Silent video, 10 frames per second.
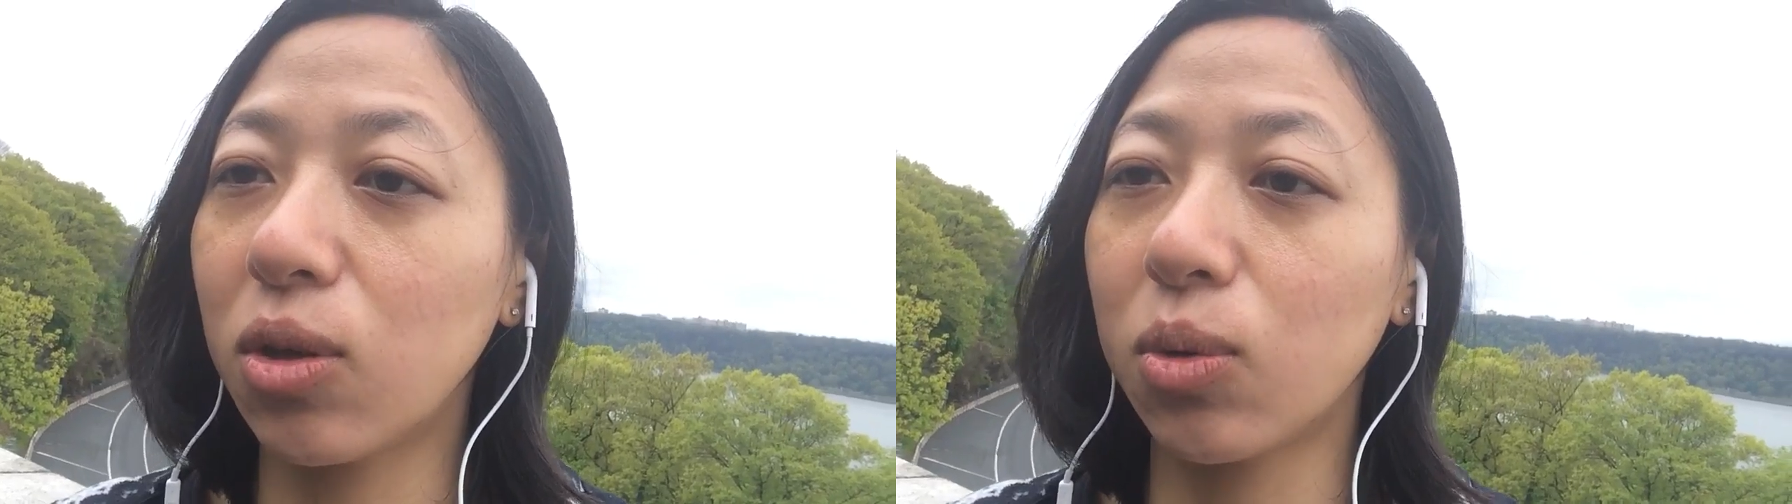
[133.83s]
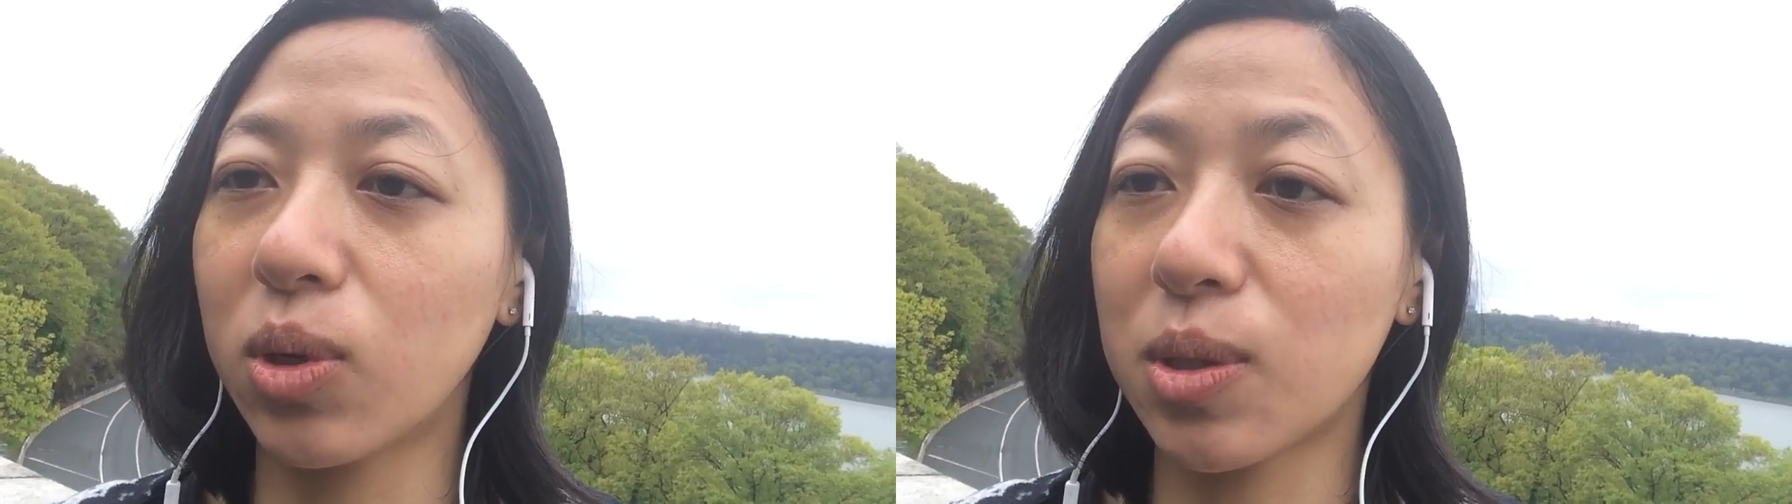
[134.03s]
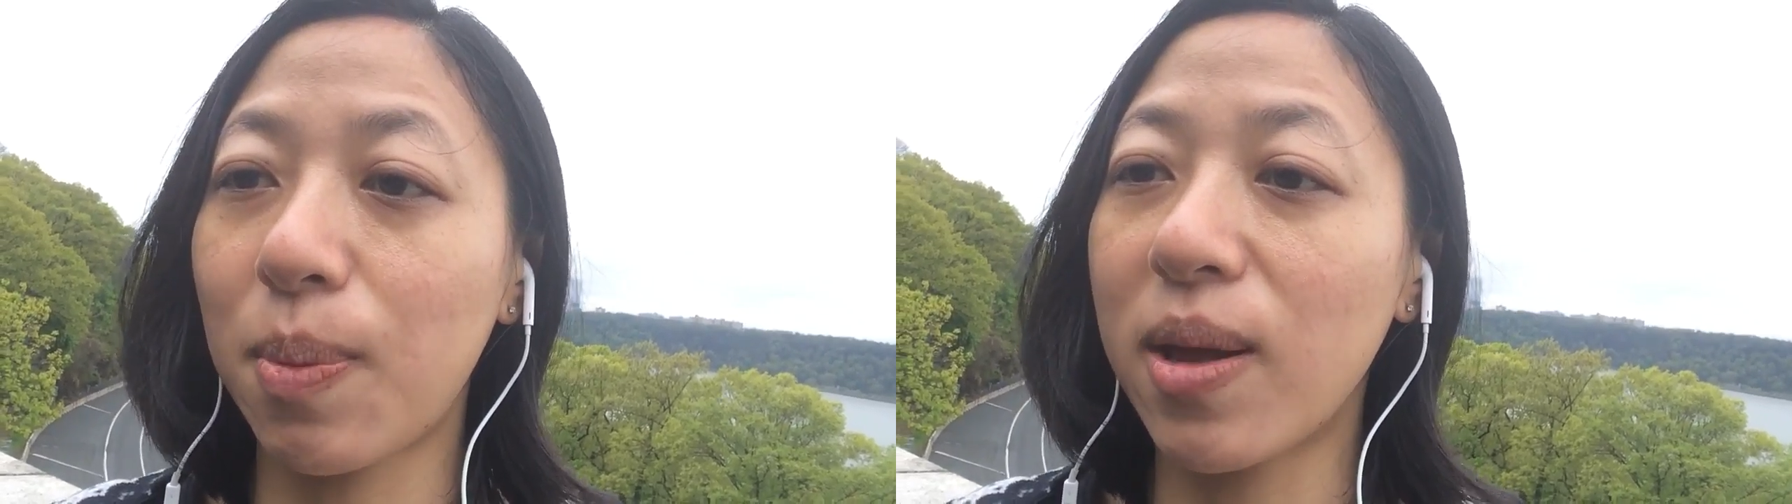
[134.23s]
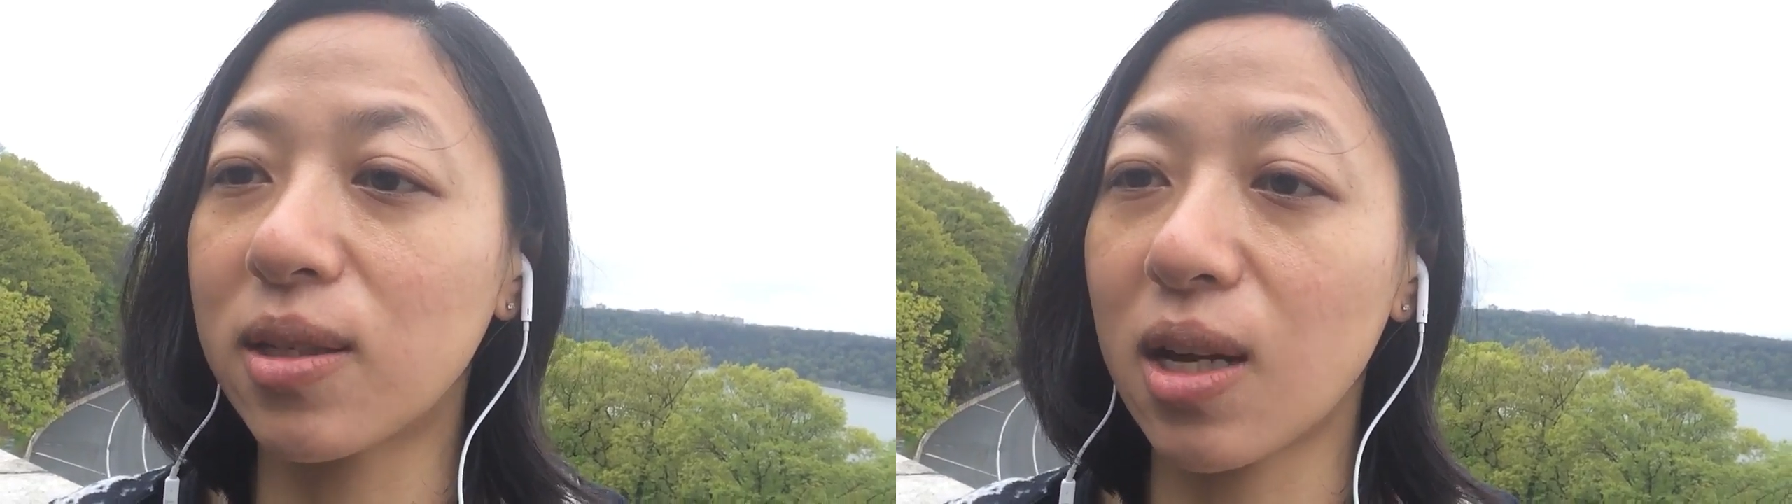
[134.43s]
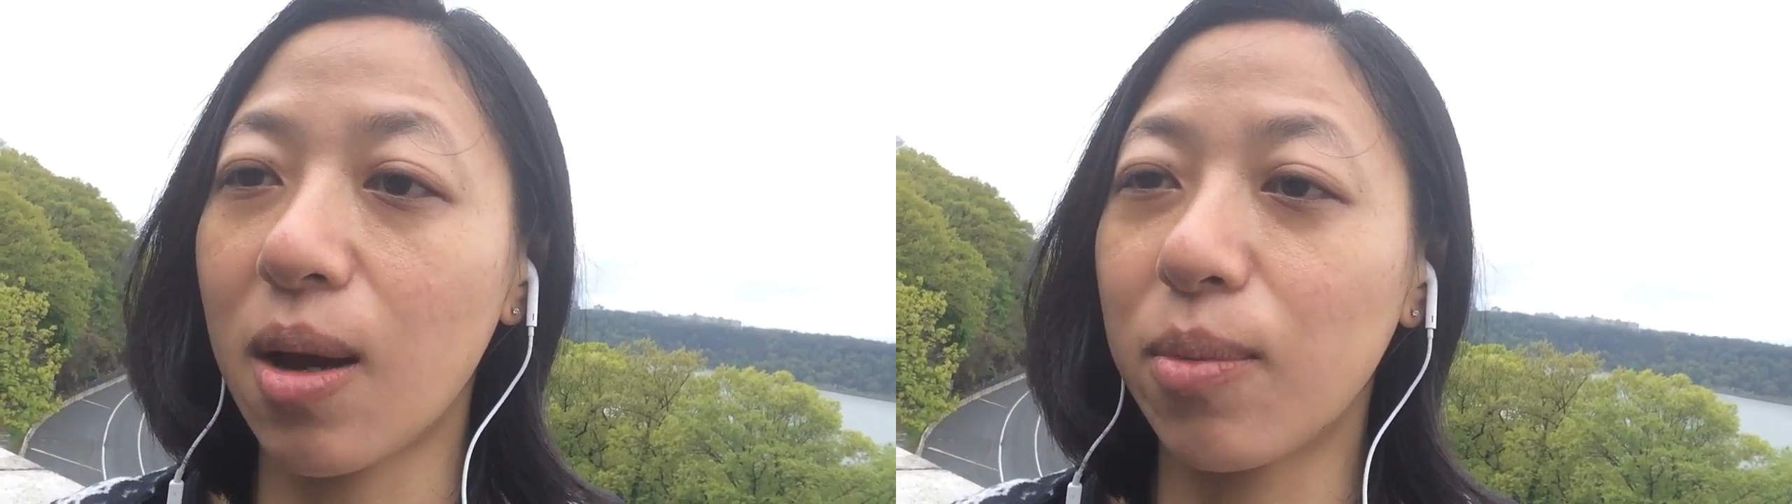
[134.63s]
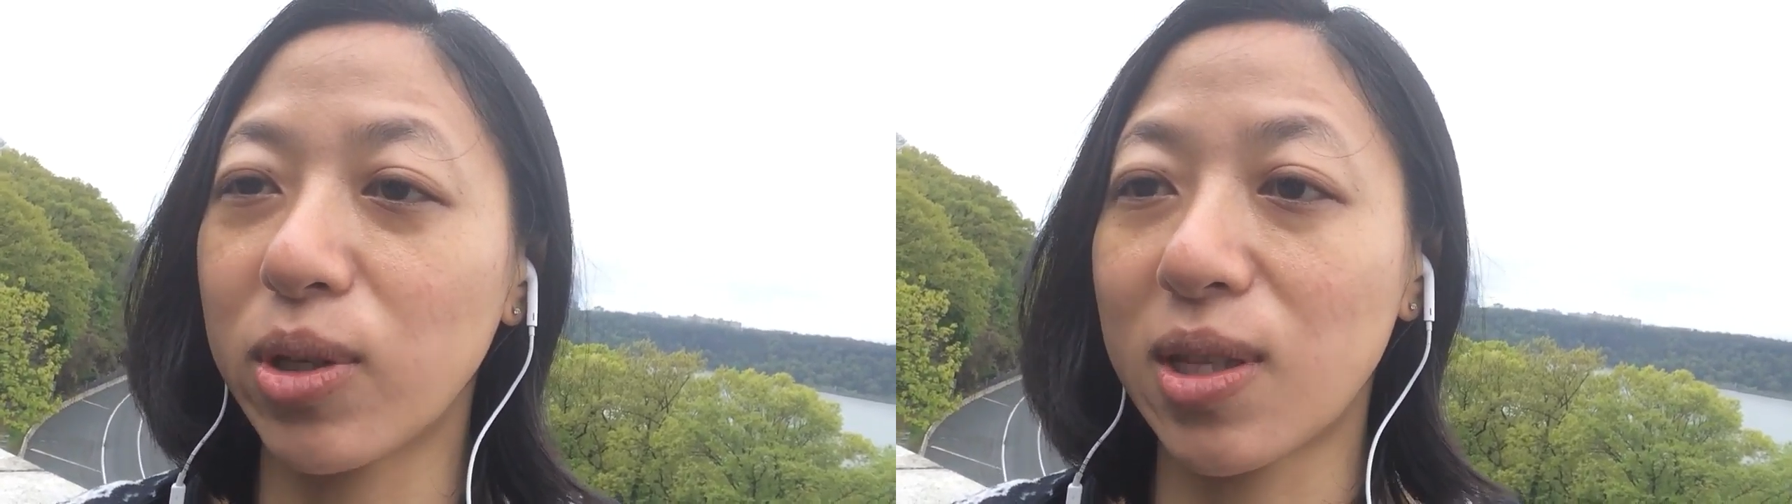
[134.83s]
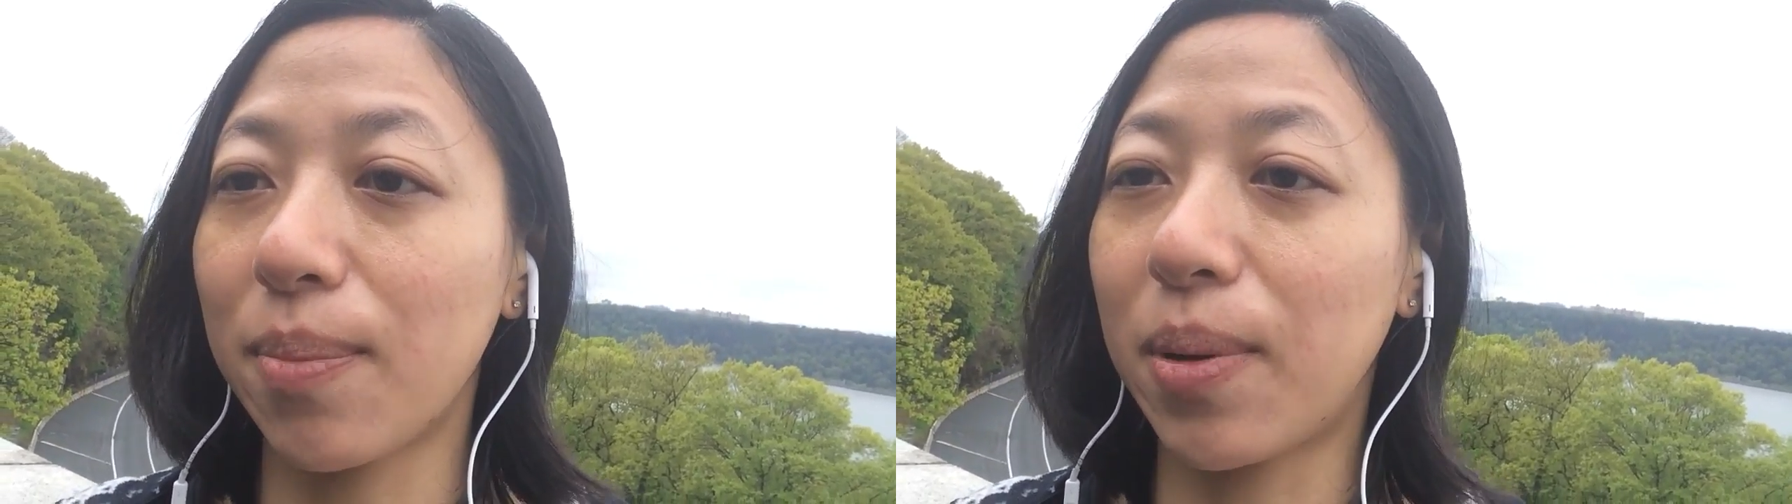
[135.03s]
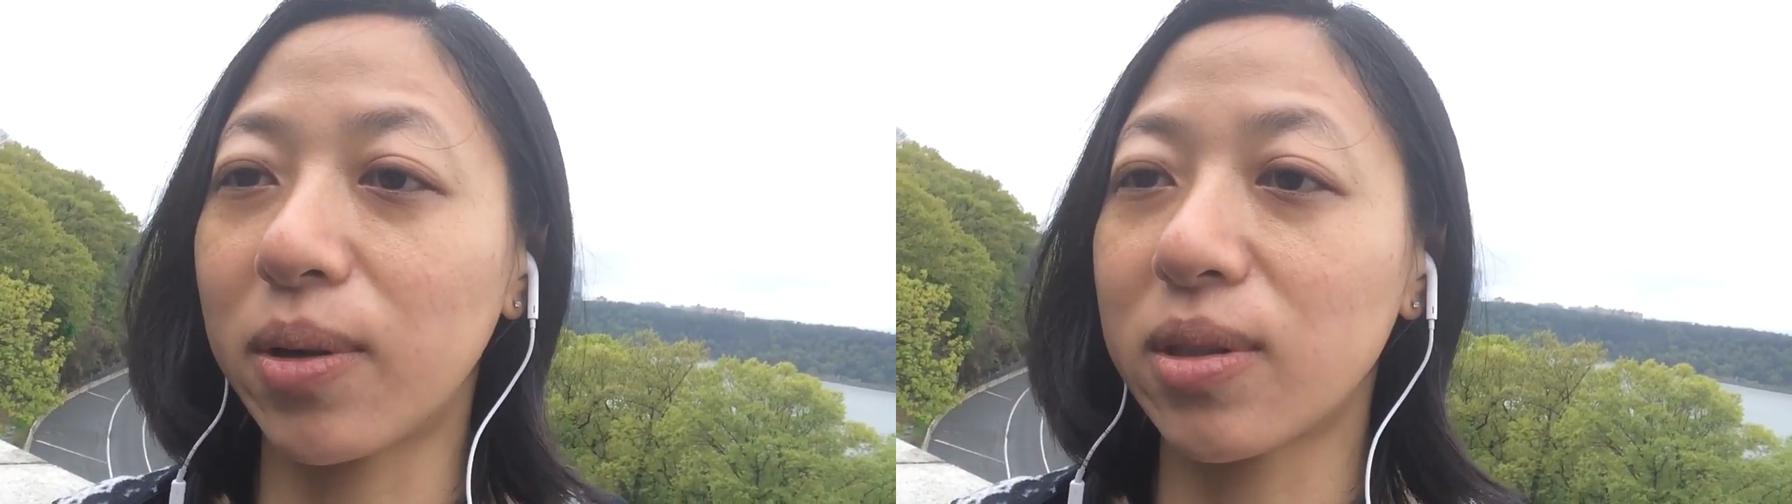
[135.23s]
you will spend time with
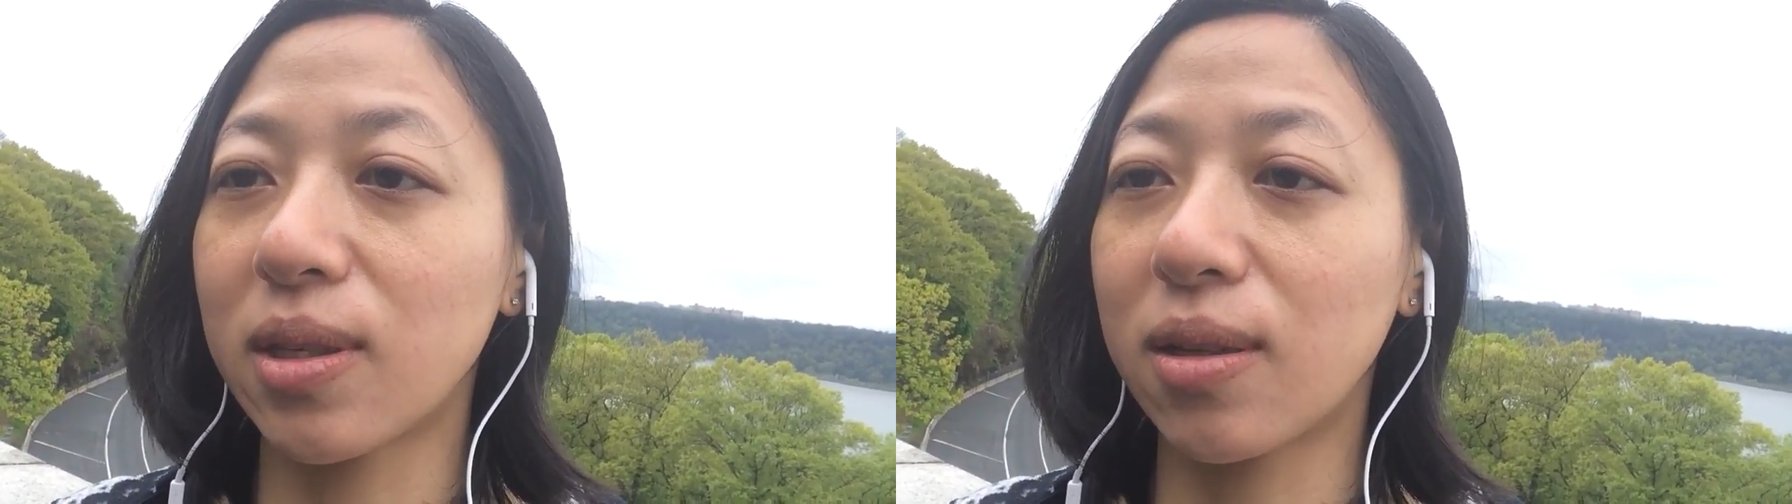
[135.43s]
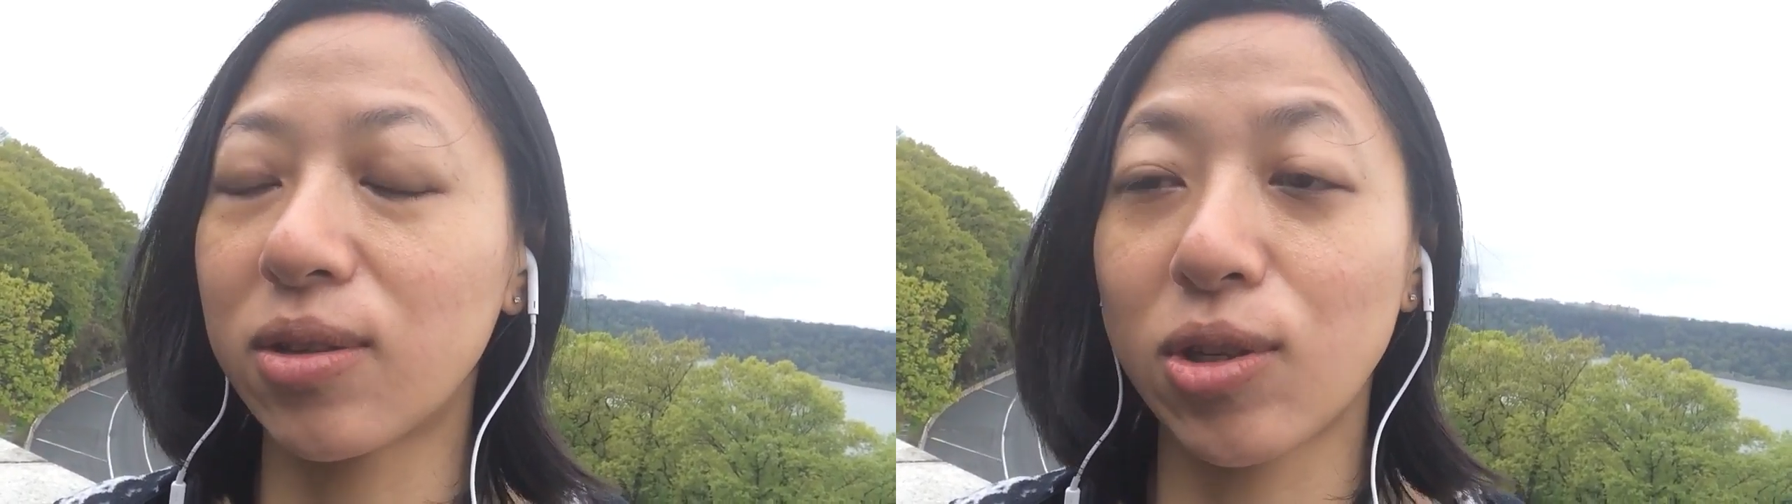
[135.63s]
that person,